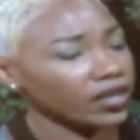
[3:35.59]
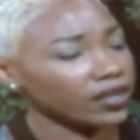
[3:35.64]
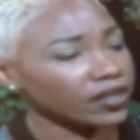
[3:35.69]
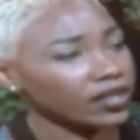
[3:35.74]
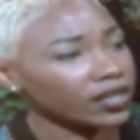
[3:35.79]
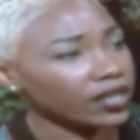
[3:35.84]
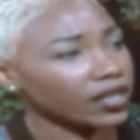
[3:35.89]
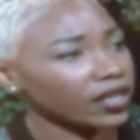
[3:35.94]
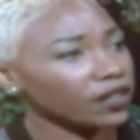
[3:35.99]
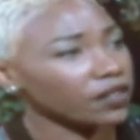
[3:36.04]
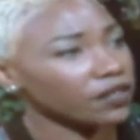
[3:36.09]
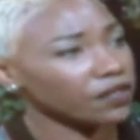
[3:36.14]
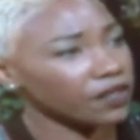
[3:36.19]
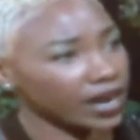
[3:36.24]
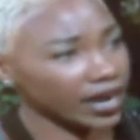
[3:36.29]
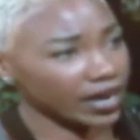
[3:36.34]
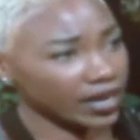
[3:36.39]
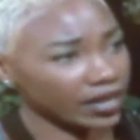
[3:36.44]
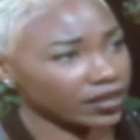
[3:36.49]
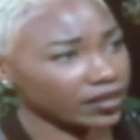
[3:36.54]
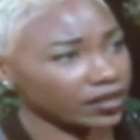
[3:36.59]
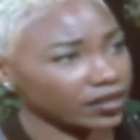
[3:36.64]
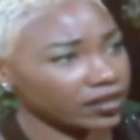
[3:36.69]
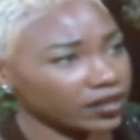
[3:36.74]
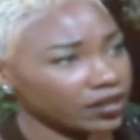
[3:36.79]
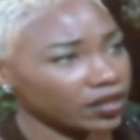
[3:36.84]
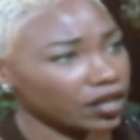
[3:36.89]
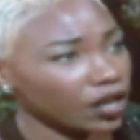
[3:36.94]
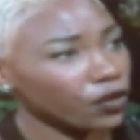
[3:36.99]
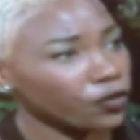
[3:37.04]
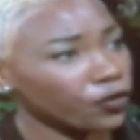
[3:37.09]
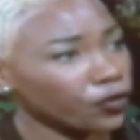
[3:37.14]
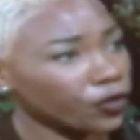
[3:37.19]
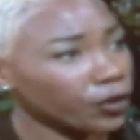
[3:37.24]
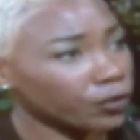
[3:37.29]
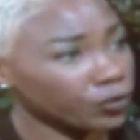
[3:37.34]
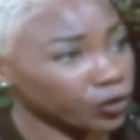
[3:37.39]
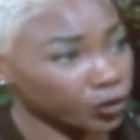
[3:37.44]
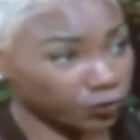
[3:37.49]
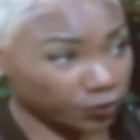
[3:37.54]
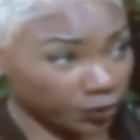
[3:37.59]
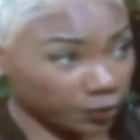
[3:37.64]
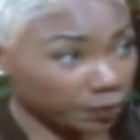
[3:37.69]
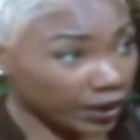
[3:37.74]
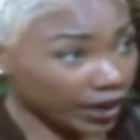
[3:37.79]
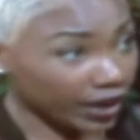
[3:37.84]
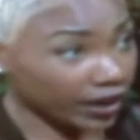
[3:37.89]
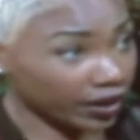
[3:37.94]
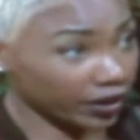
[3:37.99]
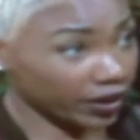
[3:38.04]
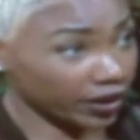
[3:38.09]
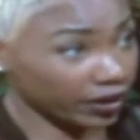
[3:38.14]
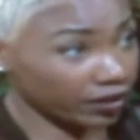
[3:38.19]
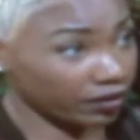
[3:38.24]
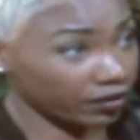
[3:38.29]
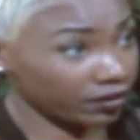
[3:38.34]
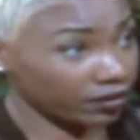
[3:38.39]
to get advice from the parent